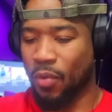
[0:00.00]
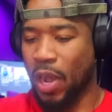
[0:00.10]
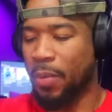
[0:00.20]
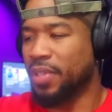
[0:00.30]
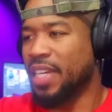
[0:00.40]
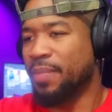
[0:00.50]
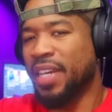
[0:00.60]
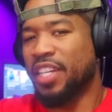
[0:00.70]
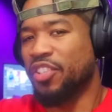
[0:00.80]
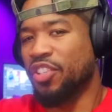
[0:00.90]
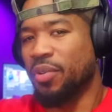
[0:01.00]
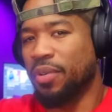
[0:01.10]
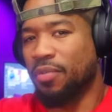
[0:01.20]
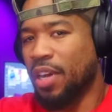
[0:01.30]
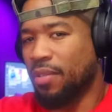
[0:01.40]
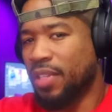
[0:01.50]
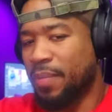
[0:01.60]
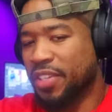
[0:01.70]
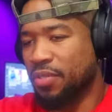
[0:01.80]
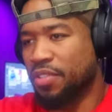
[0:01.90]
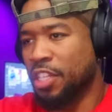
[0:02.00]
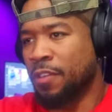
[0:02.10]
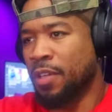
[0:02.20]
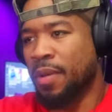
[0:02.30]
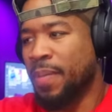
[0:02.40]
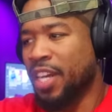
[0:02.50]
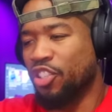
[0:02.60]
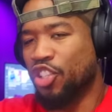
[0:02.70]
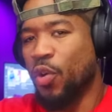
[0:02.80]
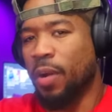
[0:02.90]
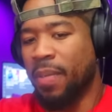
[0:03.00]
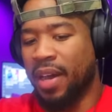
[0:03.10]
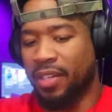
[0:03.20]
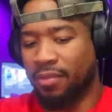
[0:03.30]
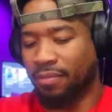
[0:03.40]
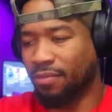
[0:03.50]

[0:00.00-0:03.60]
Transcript: Why would they make it joke? Why, that makes no sense for them to make a joke about it.